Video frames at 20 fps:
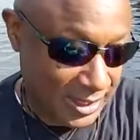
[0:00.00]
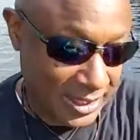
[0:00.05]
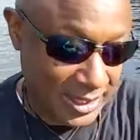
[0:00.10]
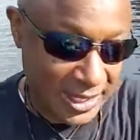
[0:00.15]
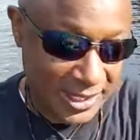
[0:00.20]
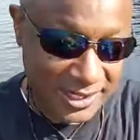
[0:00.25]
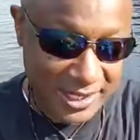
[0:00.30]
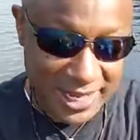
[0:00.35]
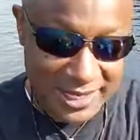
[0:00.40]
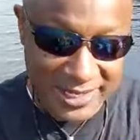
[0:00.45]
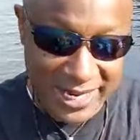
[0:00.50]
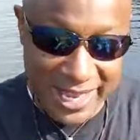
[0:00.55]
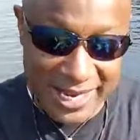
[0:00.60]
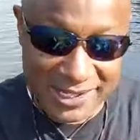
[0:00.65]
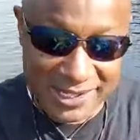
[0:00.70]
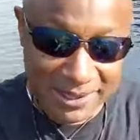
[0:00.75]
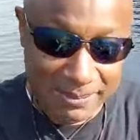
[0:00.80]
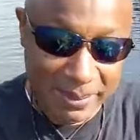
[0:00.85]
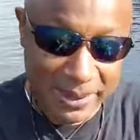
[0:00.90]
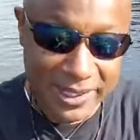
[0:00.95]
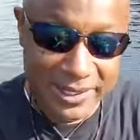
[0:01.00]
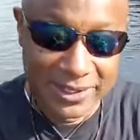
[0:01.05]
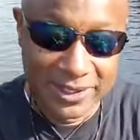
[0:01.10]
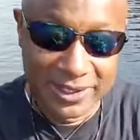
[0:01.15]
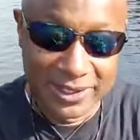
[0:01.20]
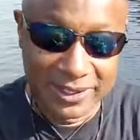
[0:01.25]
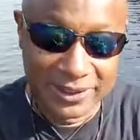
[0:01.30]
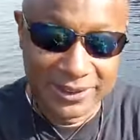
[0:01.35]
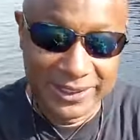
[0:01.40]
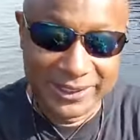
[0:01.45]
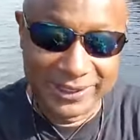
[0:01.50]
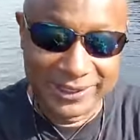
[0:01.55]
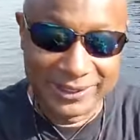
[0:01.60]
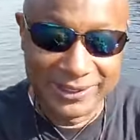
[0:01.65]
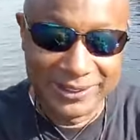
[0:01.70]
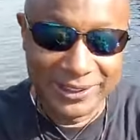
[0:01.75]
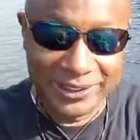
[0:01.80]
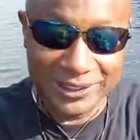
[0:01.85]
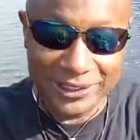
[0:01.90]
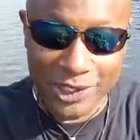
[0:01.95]
That's that nasty bend hook.
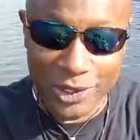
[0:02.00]
Listen, just